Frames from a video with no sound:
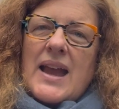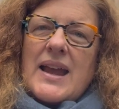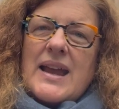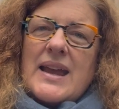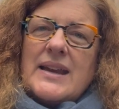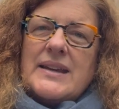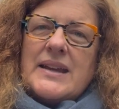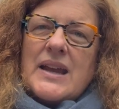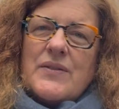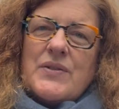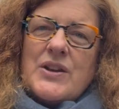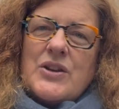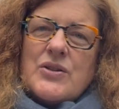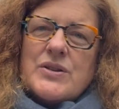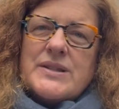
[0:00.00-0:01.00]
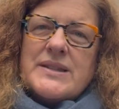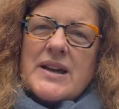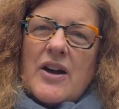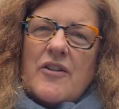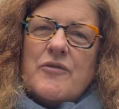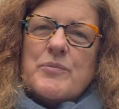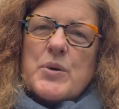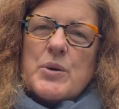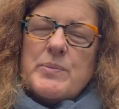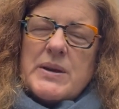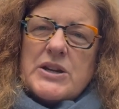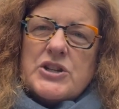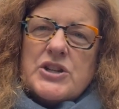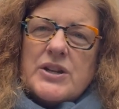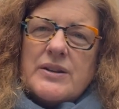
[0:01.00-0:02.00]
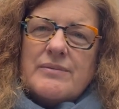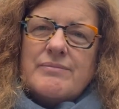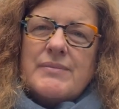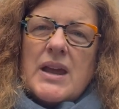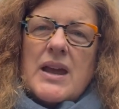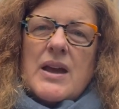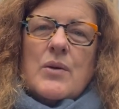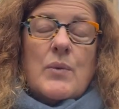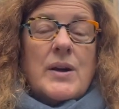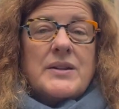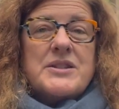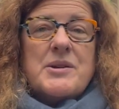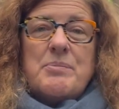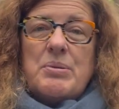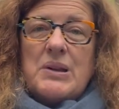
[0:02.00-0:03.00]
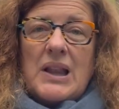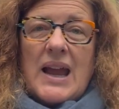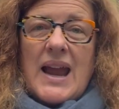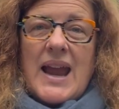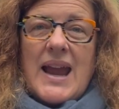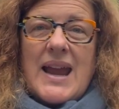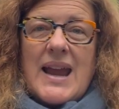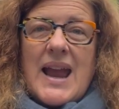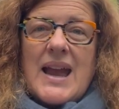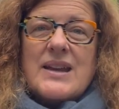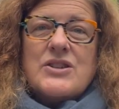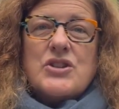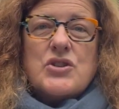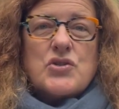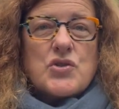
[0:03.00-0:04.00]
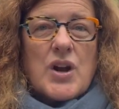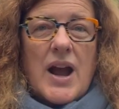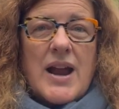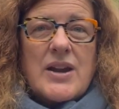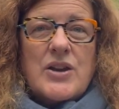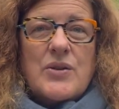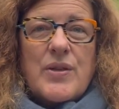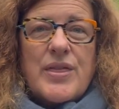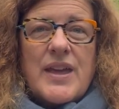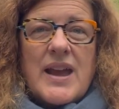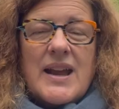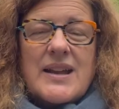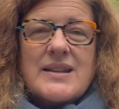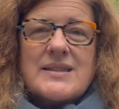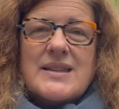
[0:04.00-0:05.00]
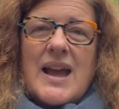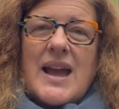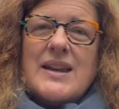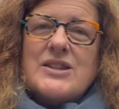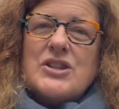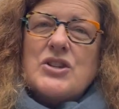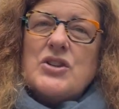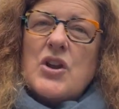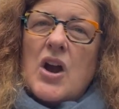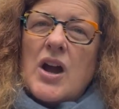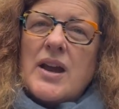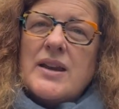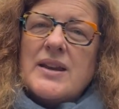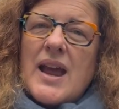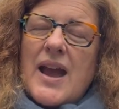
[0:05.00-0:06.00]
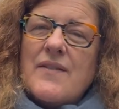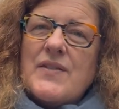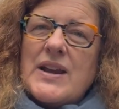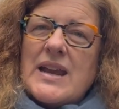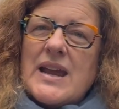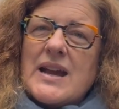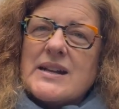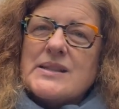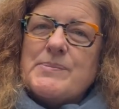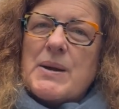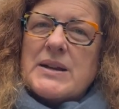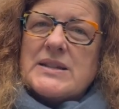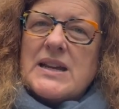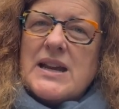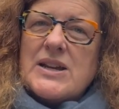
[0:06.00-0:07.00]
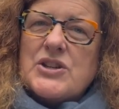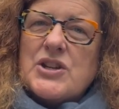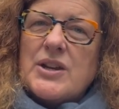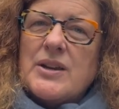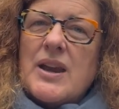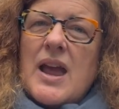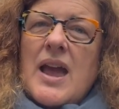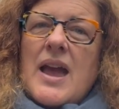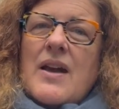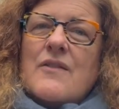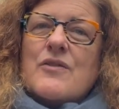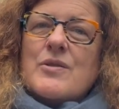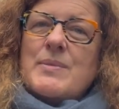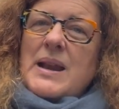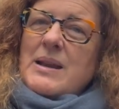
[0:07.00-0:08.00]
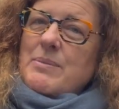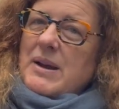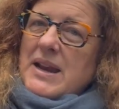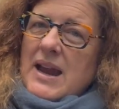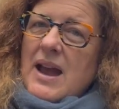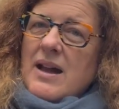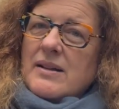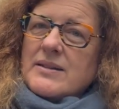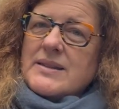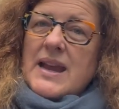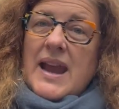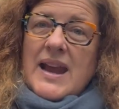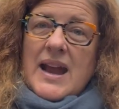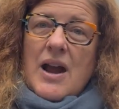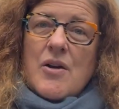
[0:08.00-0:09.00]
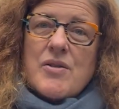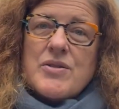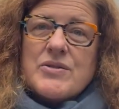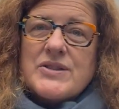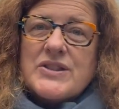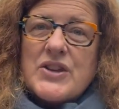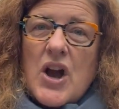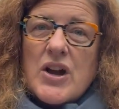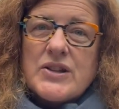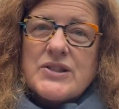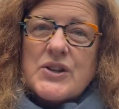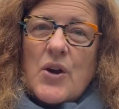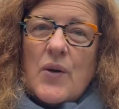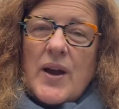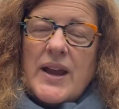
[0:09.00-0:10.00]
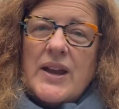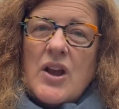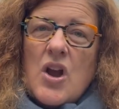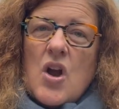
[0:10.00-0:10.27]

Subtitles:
in giving yourself permission, well, to play and to try new things, and to not have any expectation from anybody else. Hey, how are those socks going?